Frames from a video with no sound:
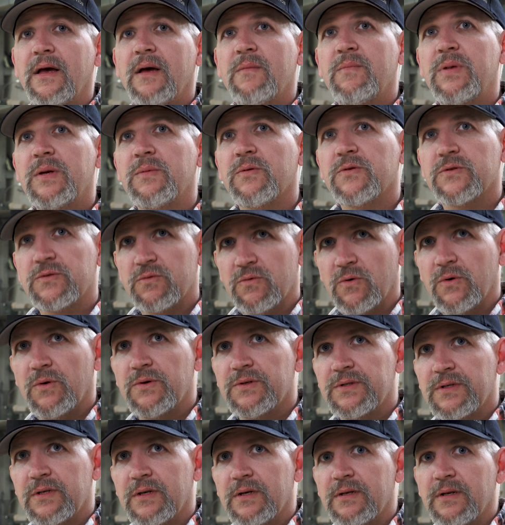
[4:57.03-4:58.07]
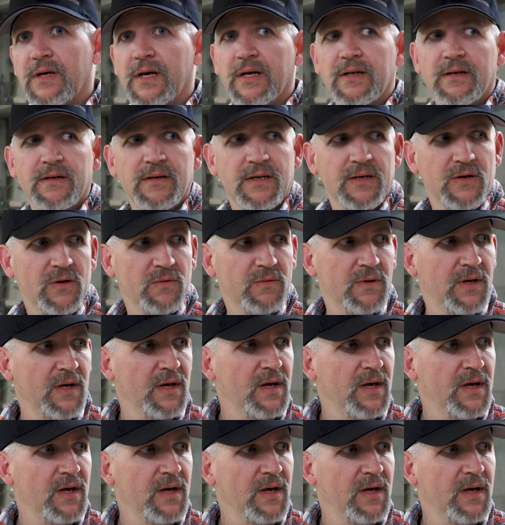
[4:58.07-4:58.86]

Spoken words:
people's roles in it. And you know,